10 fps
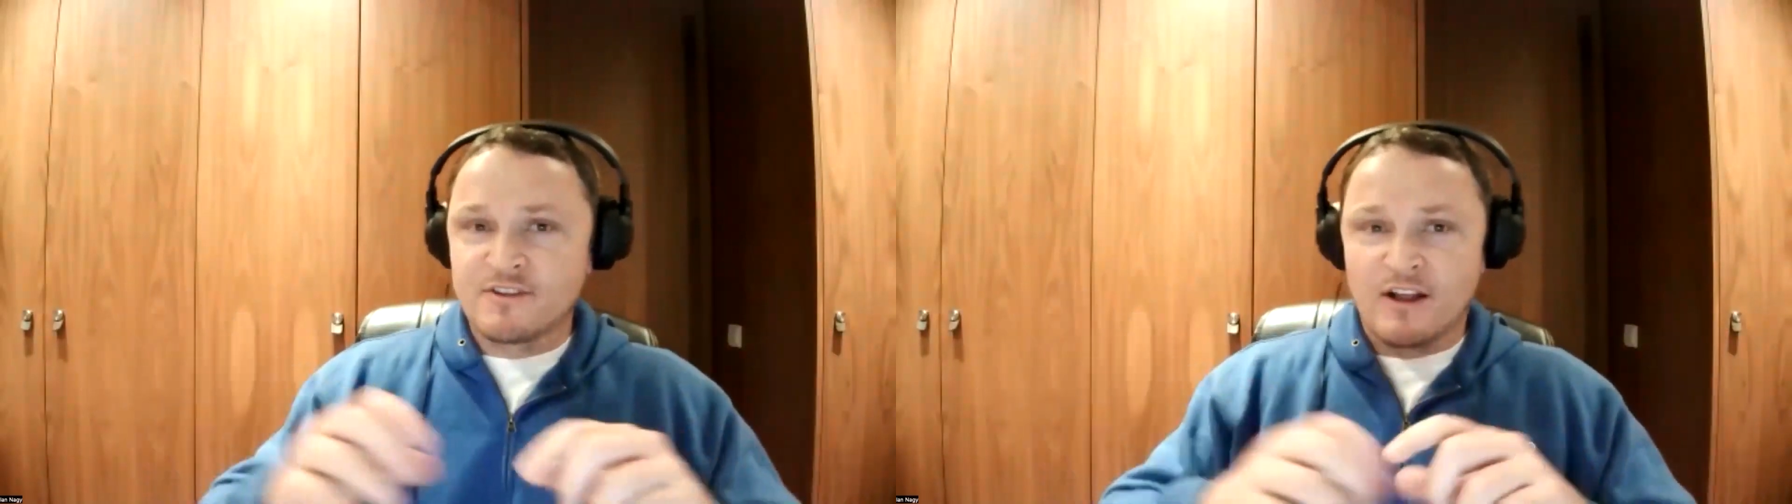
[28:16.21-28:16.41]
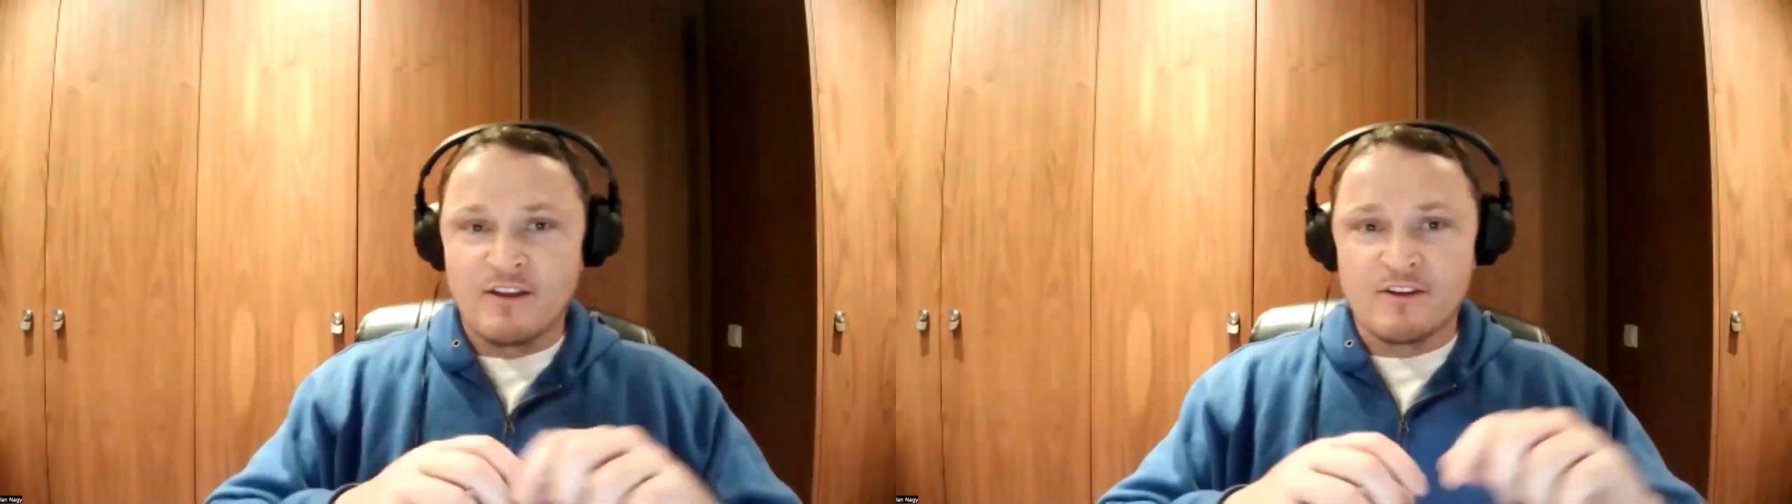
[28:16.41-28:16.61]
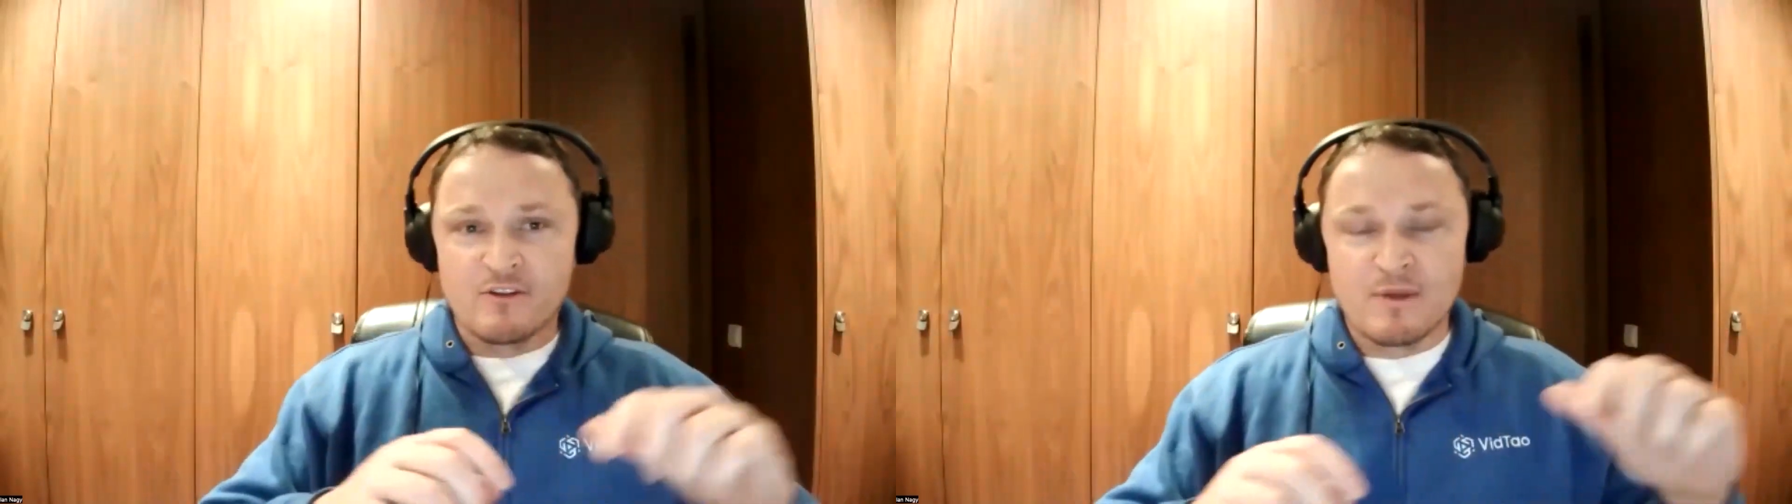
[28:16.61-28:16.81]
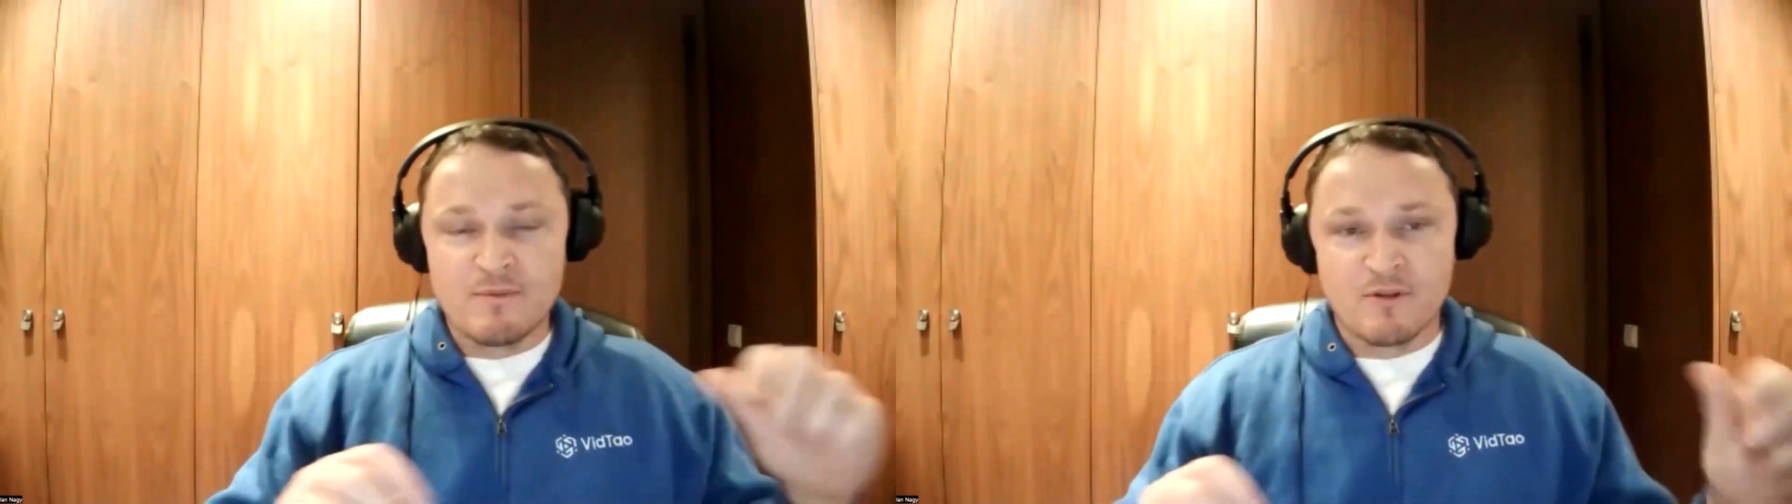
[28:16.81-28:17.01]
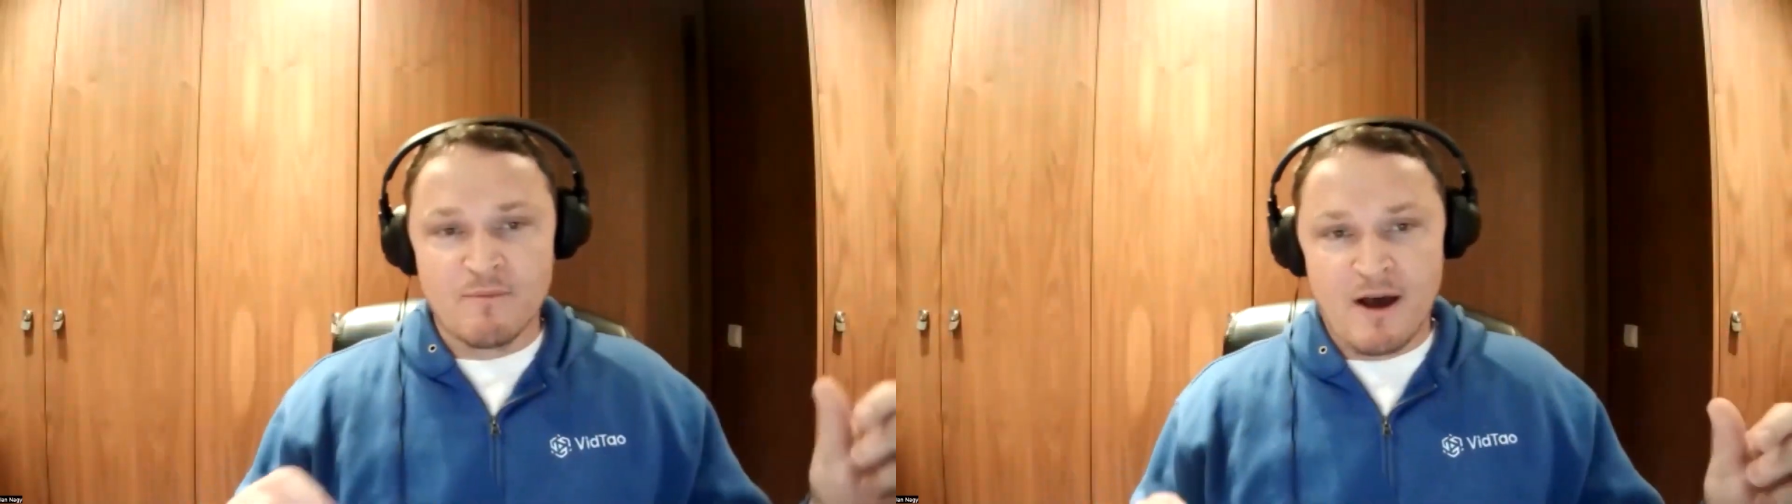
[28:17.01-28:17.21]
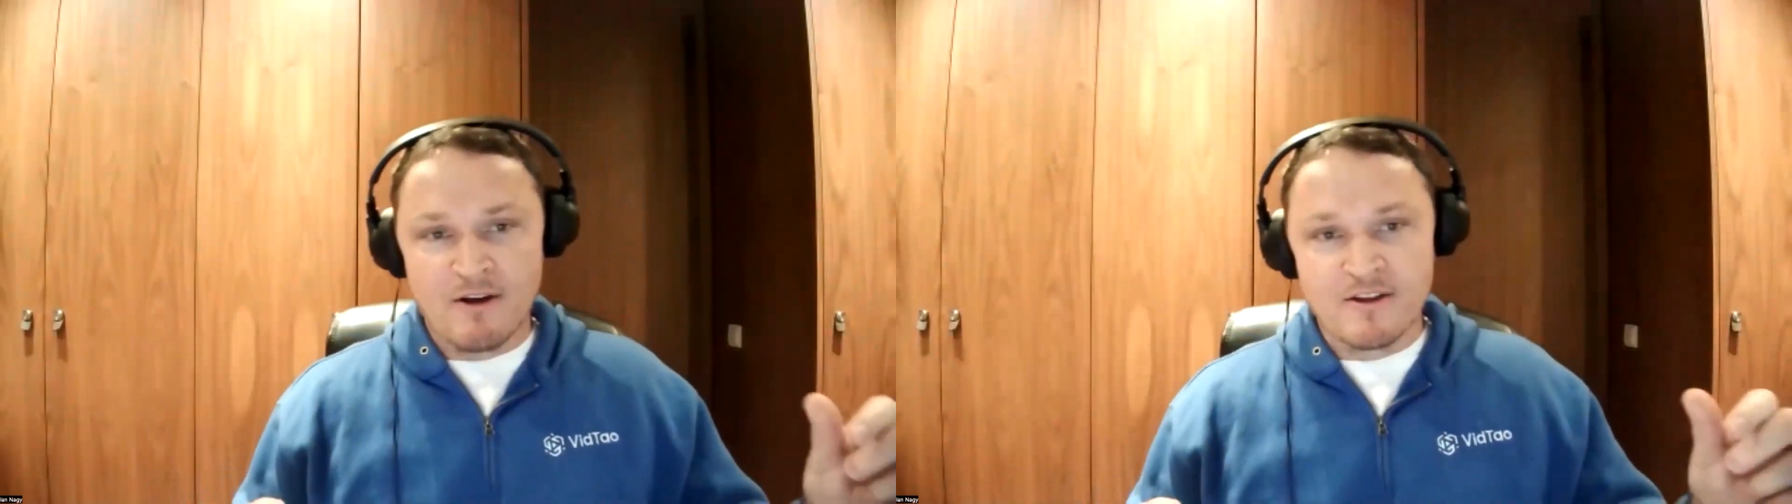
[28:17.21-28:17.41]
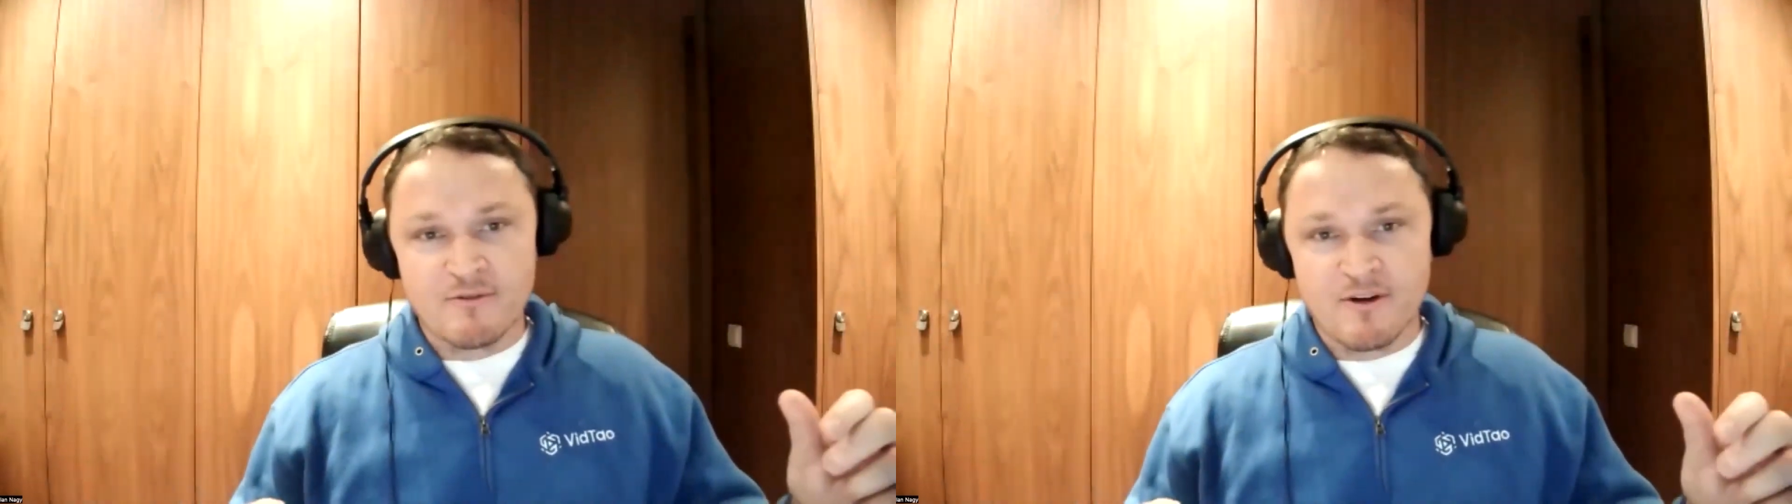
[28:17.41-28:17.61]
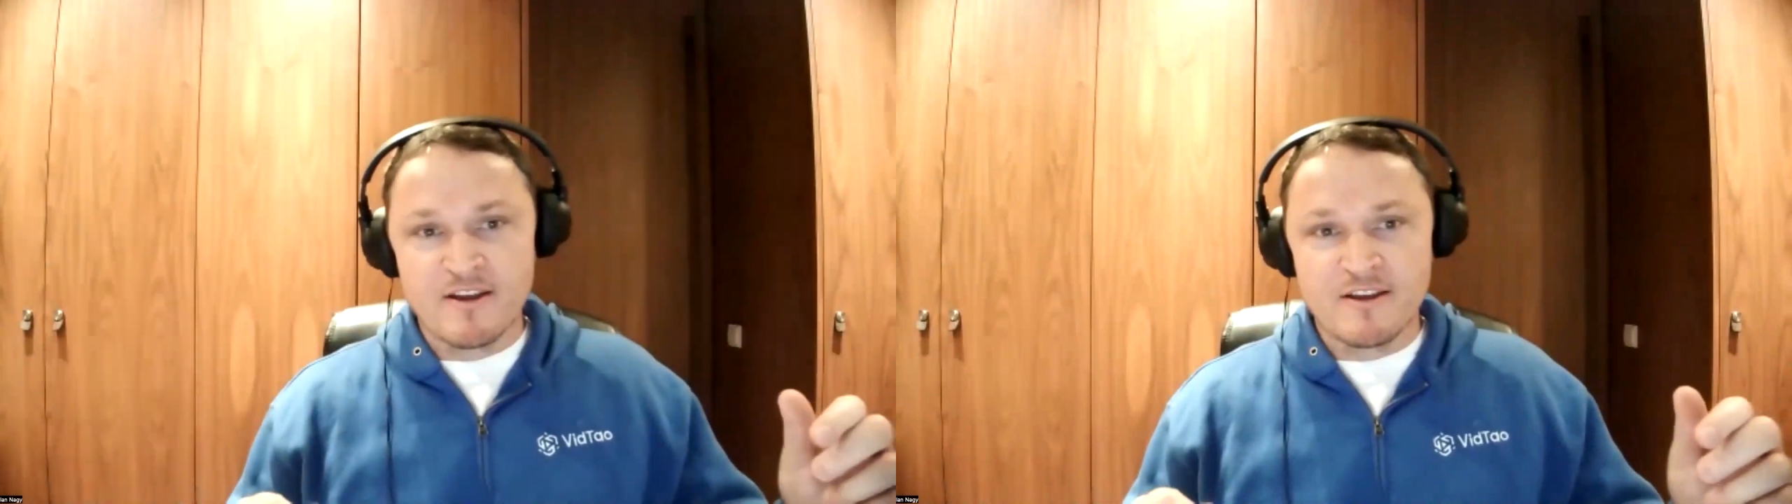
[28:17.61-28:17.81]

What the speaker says: telling other people about it, right?